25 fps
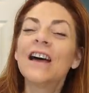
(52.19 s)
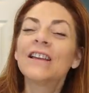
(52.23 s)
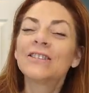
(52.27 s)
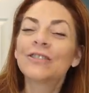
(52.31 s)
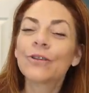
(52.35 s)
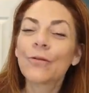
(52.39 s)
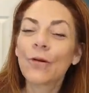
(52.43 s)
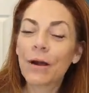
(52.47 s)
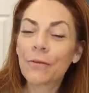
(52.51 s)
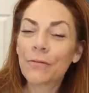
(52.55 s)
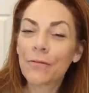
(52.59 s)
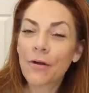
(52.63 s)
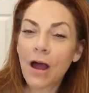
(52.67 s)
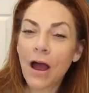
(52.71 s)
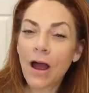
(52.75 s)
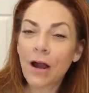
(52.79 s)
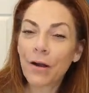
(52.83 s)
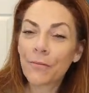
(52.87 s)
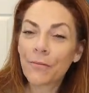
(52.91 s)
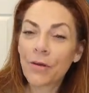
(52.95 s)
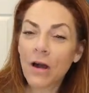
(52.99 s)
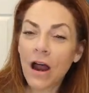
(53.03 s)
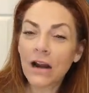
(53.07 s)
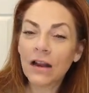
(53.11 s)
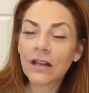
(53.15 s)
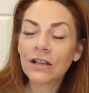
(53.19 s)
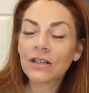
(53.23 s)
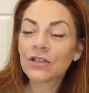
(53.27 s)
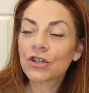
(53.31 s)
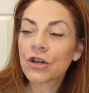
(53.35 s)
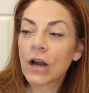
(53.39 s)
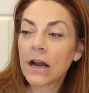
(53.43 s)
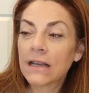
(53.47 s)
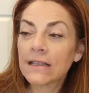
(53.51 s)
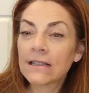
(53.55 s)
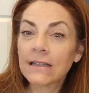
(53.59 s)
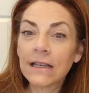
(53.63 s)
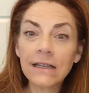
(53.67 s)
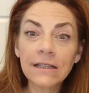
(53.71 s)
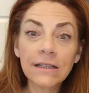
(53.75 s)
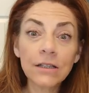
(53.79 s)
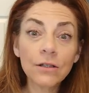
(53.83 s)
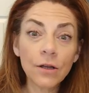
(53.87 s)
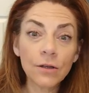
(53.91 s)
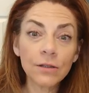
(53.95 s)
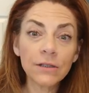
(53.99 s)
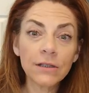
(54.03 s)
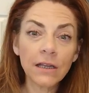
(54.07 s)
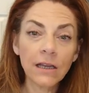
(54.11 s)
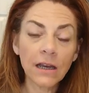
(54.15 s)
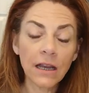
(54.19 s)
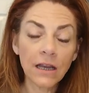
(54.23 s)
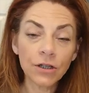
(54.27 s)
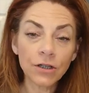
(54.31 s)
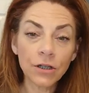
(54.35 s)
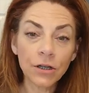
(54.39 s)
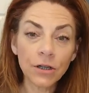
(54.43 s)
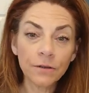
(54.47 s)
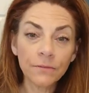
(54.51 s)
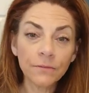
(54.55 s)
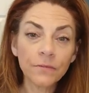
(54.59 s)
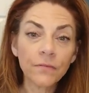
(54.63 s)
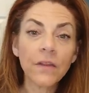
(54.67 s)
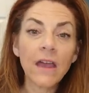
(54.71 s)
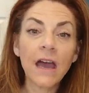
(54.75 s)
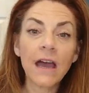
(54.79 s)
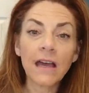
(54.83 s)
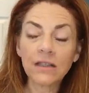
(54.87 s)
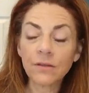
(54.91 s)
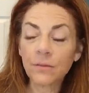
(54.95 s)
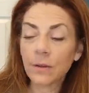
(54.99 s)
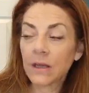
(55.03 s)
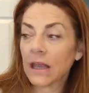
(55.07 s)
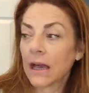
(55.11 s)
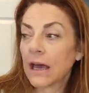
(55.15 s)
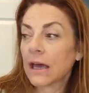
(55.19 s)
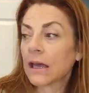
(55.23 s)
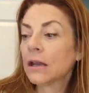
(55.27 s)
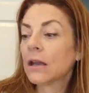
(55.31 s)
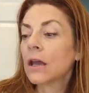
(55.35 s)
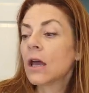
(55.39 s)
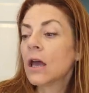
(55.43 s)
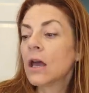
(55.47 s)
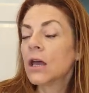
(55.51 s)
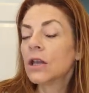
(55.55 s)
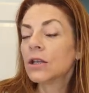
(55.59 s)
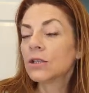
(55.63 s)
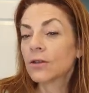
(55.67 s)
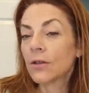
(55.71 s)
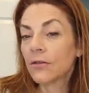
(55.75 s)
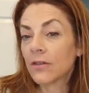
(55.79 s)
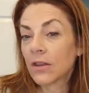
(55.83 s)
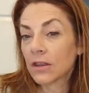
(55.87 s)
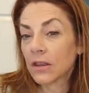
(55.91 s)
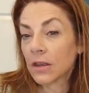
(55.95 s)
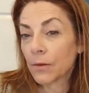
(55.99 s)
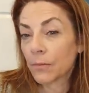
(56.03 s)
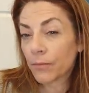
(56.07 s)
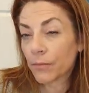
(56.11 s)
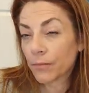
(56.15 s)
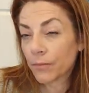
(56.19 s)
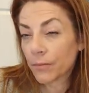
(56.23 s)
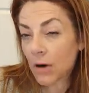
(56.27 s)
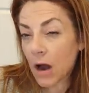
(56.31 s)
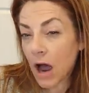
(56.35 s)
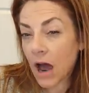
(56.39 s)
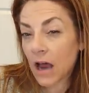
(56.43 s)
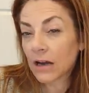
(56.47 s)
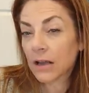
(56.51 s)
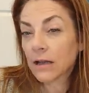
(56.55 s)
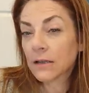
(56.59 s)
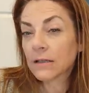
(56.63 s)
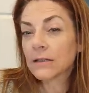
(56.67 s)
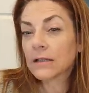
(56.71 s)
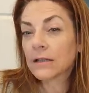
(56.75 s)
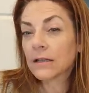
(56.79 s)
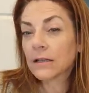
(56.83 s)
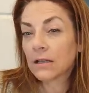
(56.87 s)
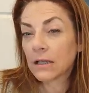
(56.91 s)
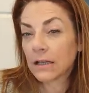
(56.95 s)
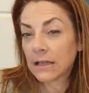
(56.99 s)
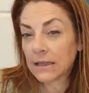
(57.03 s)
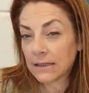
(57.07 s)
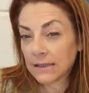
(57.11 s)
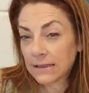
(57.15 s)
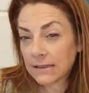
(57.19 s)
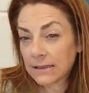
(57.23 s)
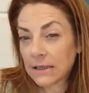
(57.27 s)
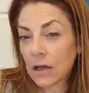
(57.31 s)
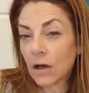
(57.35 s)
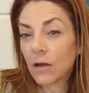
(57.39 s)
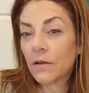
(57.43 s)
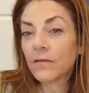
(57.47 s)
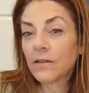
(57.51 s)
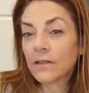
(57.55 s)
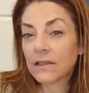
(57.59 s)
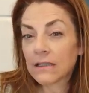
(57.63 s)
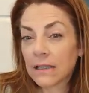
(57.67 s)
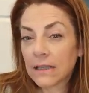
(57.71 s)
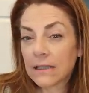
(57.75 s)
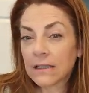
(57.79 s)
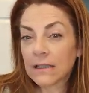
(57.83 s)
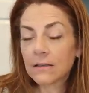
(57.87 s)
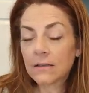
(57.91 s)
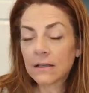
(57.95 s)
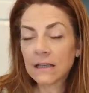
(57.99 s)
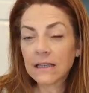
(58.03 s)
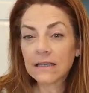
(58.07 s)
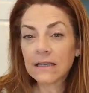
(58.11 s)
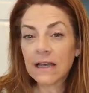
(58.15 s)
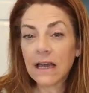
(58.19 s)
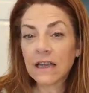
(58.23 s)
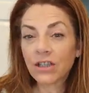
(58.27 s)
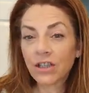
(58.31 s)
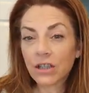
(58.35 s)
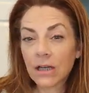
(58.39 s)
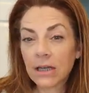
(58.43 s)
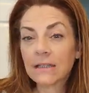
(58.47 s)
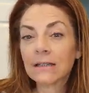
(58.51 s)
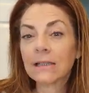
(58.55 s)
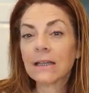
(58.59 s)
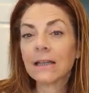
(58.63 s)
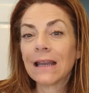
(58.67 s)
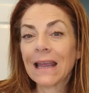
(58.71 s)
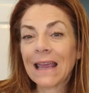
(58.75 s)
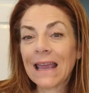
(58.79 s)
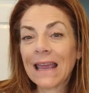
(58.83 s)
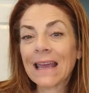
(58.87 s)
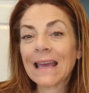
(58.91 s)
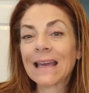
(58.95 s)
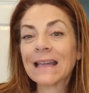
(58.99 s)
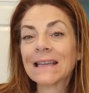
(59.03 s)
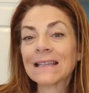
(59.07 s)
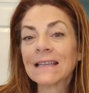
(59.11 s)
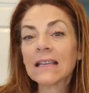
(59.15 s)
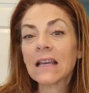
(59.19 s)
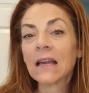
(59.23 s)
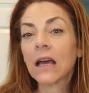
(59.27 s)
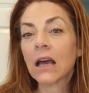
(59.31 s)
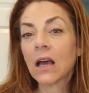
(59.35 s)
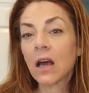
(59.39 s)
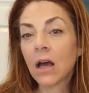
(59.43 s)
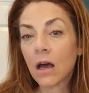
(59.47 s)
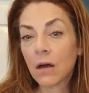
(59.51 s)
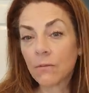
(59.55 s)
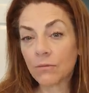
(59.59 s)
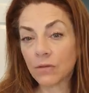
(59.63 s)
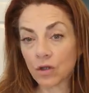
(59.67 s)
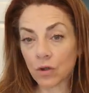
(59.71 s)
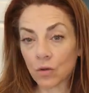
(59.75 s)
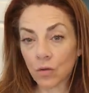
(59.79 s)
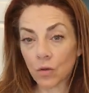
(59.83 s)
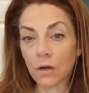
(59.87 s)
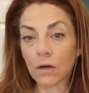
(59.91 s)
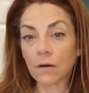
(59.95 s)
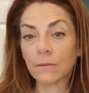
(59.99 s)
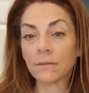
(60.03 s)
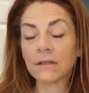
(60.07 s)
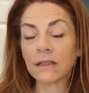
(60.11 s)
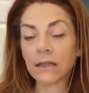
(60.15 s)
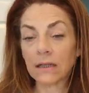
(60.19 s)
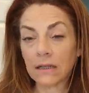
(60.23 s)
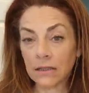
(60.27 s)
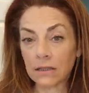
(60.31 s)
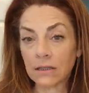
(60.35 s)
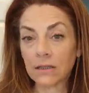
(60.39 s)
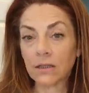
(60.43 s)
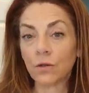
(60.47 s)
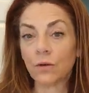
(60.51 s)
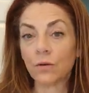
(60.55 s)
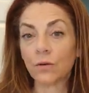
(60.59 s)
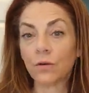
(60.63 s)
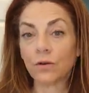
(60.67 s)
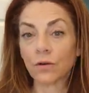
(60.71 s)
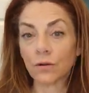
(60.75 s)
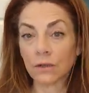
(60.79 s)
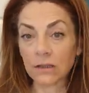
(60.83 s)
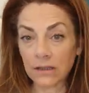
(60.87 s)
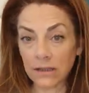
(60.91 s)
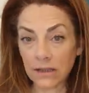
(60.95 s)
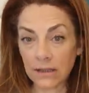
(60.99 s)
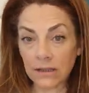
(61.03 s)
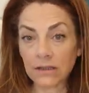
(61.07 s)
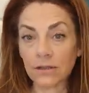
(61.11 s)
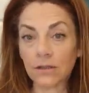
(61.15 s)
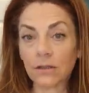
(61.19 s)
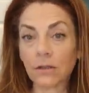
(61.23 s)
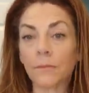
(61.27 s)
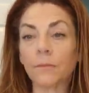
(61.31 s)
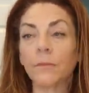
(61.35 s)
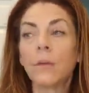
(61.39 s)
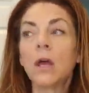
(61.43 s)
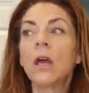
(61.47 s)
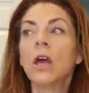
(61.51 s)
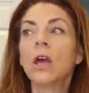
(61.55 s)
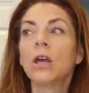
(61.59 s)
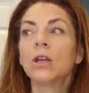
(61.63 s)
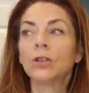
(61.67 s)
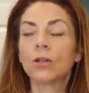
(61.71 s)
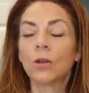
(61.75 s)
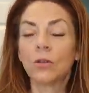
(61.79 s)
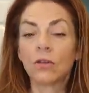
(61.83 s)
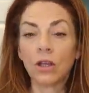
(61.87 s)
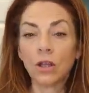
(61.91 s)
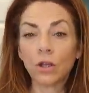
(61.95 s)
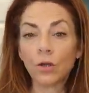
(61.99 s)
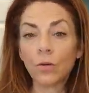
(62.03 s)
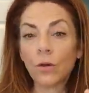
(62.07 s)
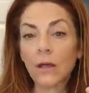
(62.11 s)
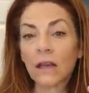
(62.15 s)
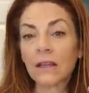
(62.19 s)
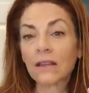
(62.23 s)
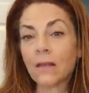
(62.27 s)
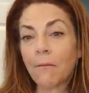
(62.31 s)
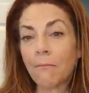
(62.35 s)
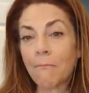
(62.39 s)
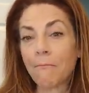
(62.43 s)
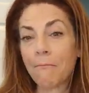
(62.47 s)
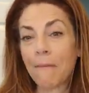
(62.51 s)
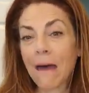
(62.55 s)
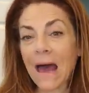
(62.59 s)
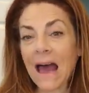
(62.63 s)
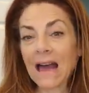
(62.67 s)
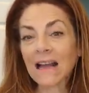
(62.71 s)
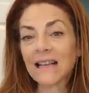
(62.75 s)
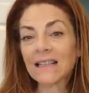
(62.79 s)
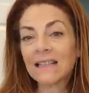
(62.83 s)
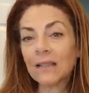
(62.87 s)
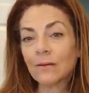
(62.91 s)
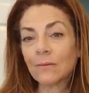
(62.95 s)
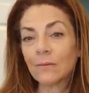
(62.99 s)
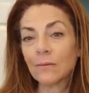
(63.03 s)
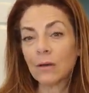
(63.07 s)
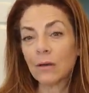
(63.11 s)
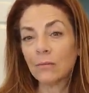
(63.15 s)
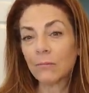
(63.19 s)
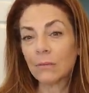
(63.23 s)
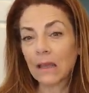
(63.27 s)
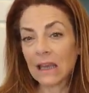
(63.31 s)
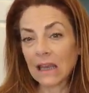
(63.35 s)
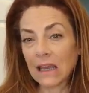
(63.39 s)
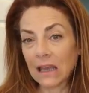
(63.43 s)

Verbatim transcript: So our our products try to stay as close to nature as we can, so that the product itself is easily digested and absorbed into your system, so that you get the maximum